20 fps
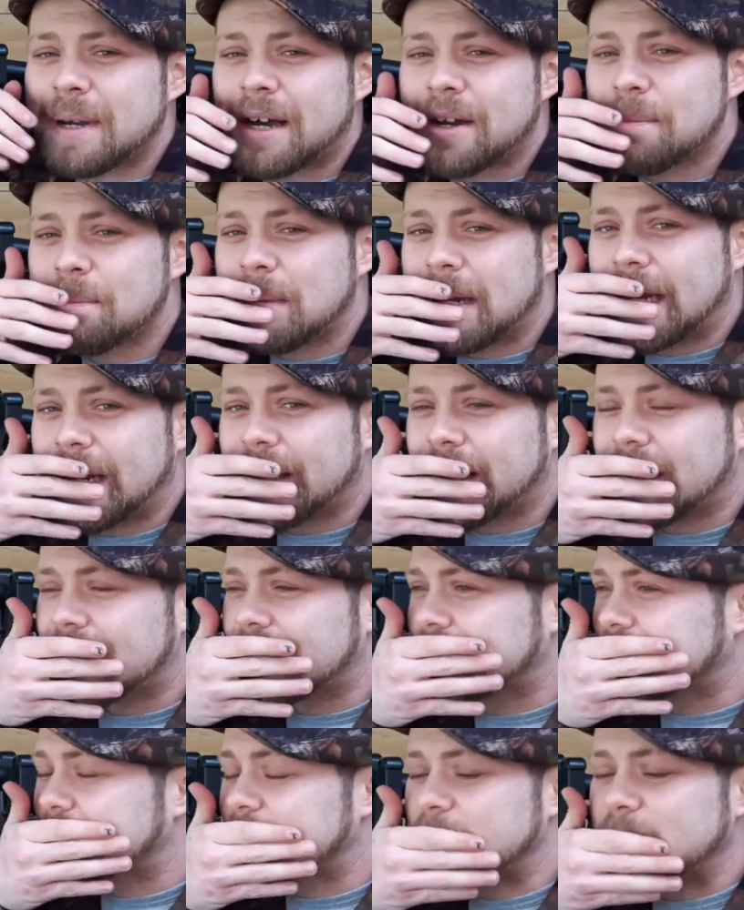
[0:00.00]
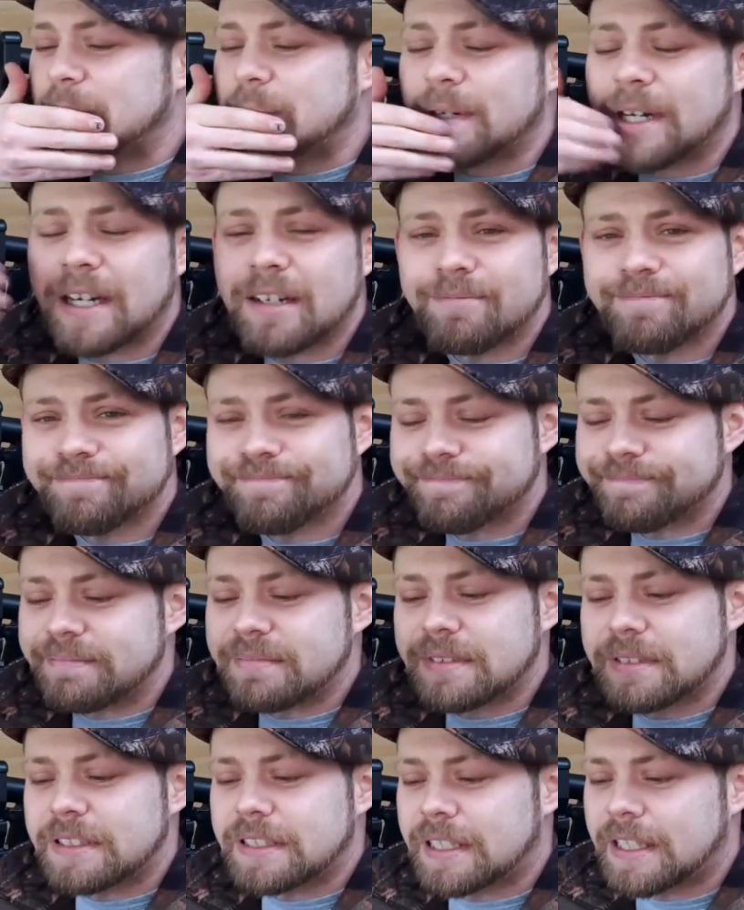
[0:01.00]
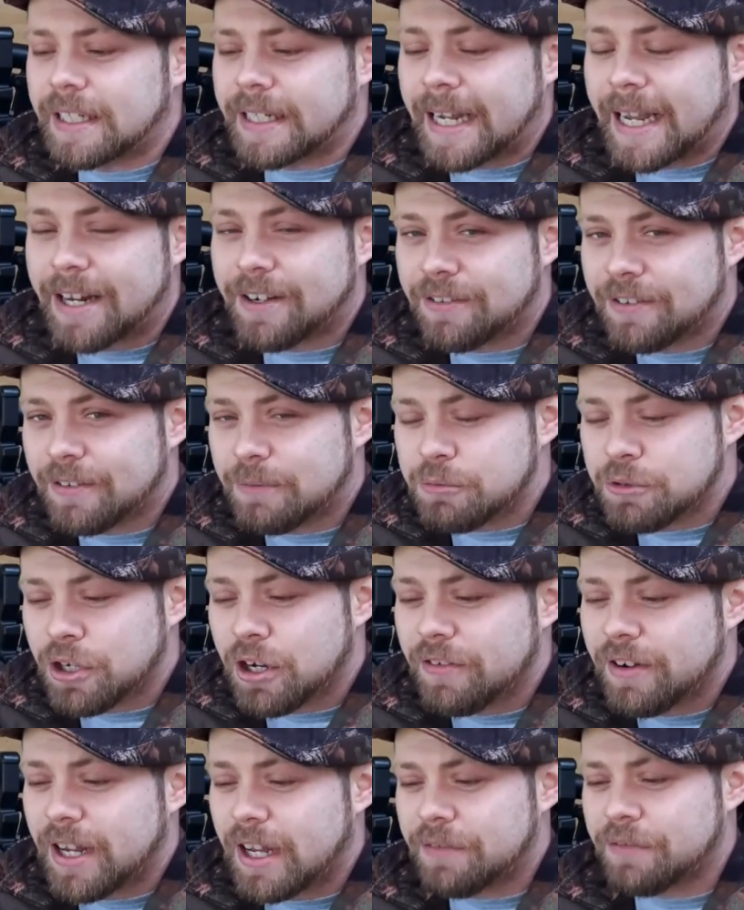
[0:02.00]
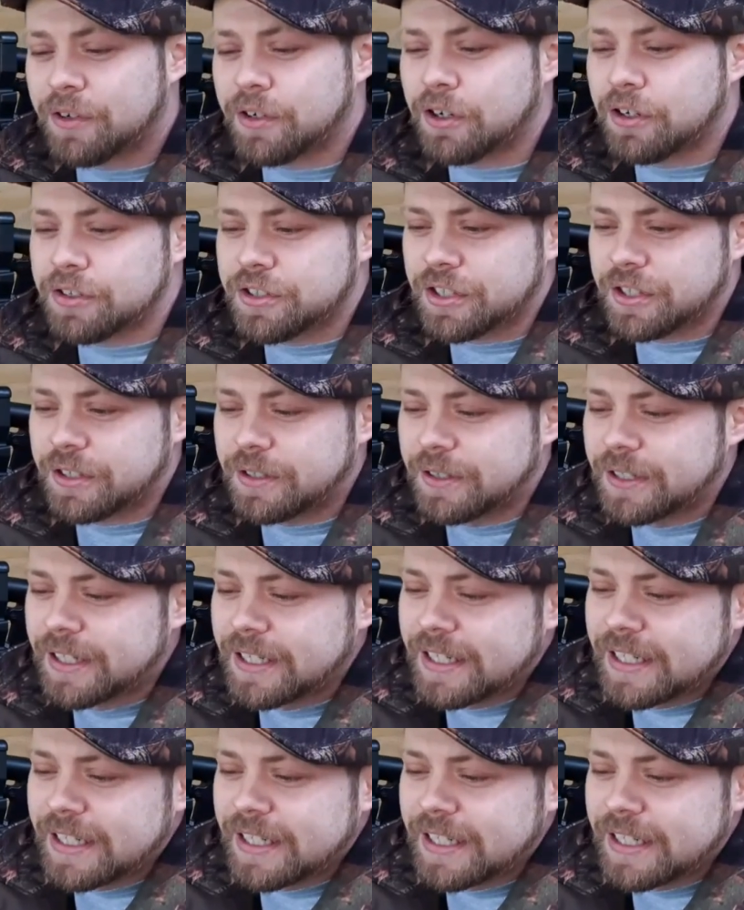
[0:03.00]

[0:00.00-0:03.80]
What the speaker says: about a metre, but again, I'm sorry I forgot to